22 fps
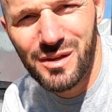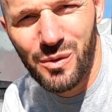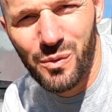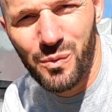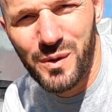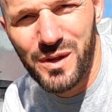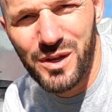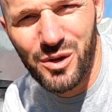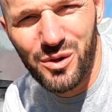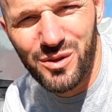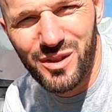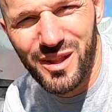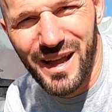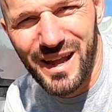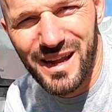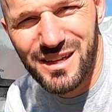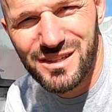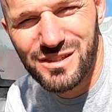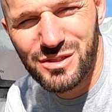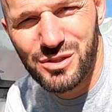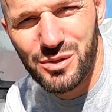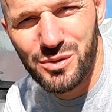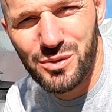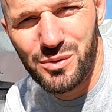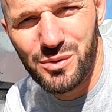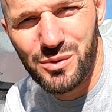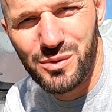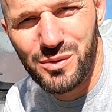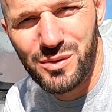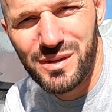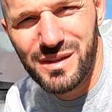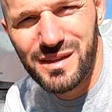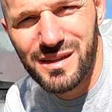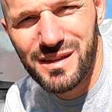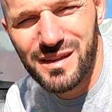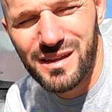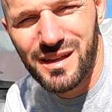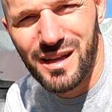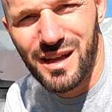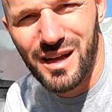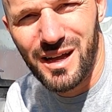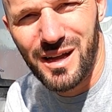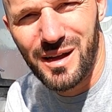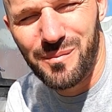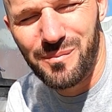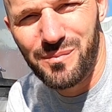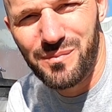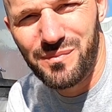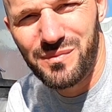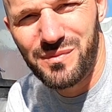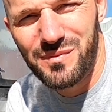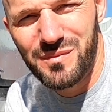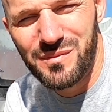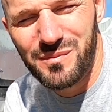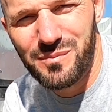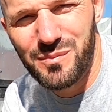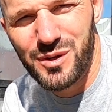We don't like to um,